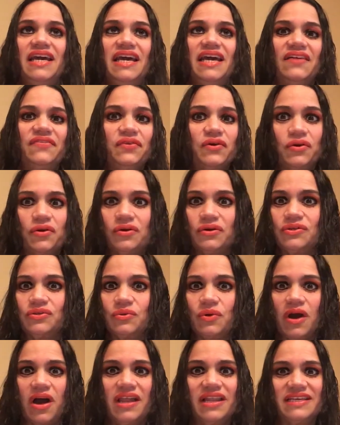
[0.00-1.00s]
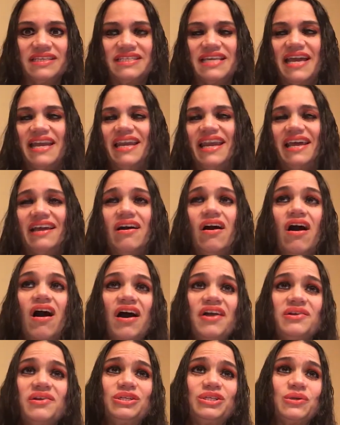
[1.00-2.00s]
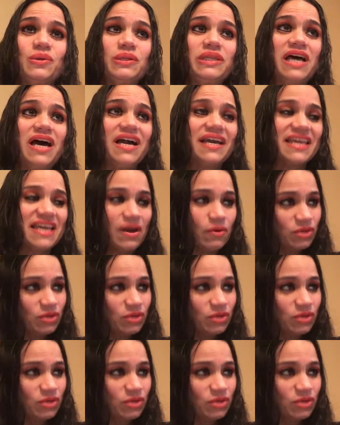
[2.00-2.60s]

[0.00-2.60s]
And the girls were all excited, like, oh, so lucky.